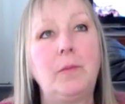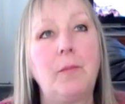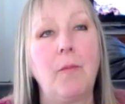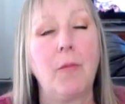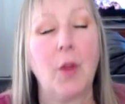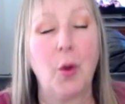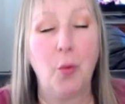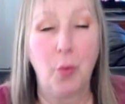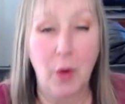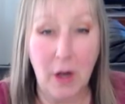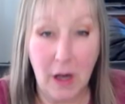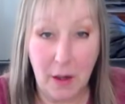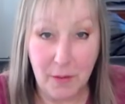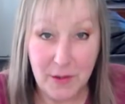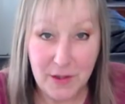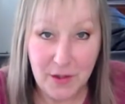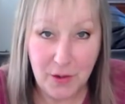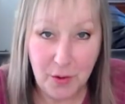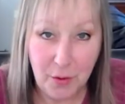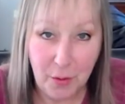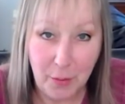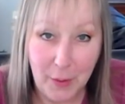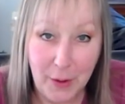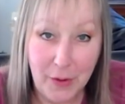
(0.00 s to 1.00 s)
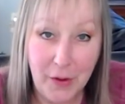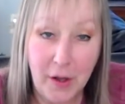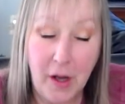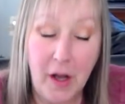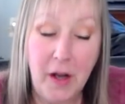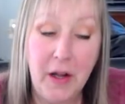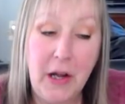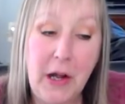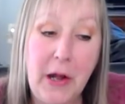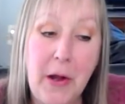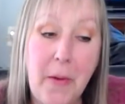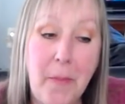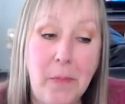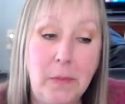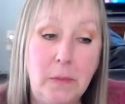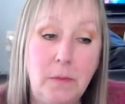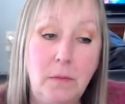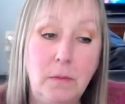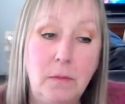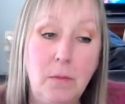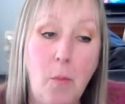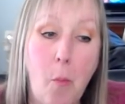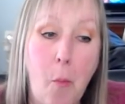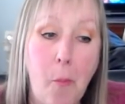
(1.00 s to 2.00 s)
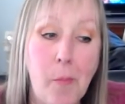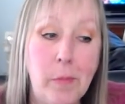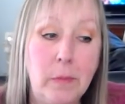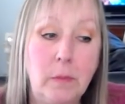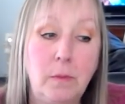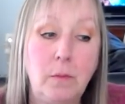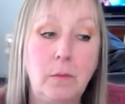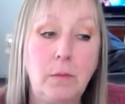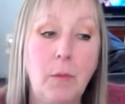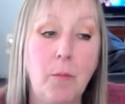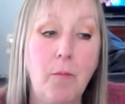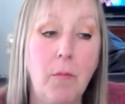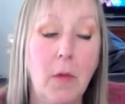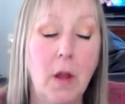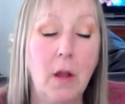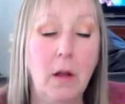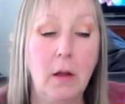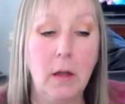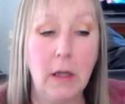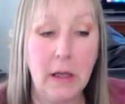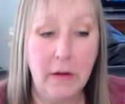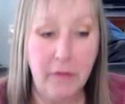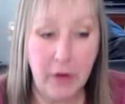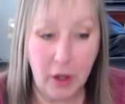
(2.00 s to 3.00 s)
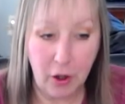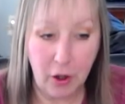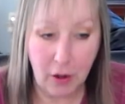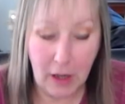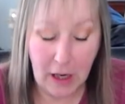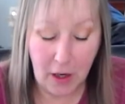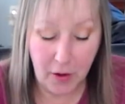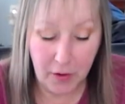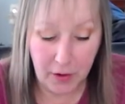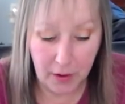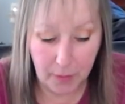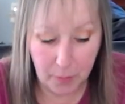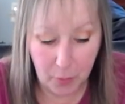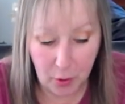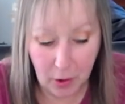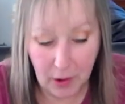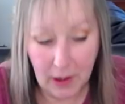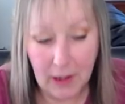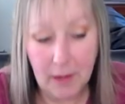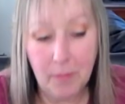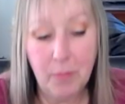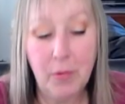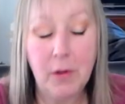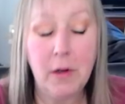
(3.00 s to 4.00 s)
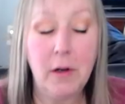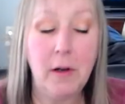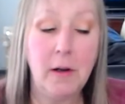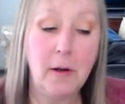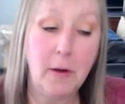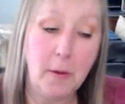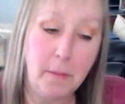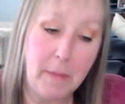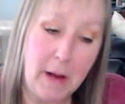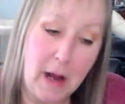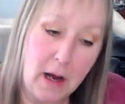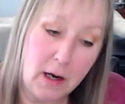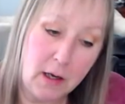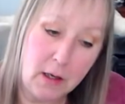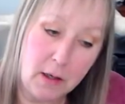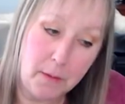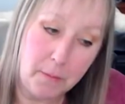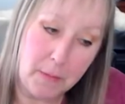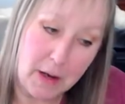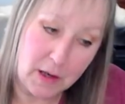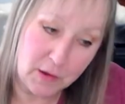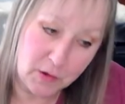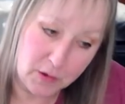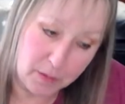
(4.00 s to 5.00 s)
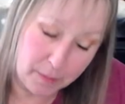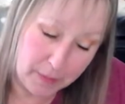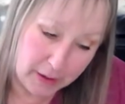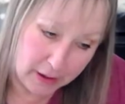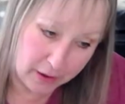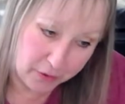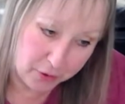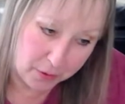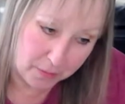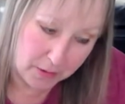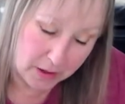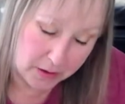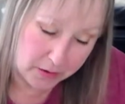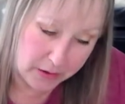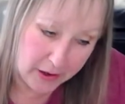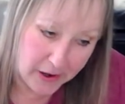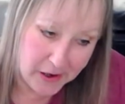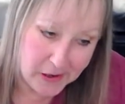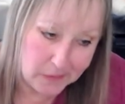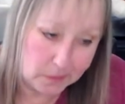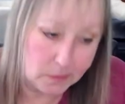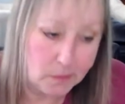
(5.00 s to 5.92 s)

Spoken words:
what I was doing with Honey, leaving her out in the morning, putting her back in the master bathroom at night,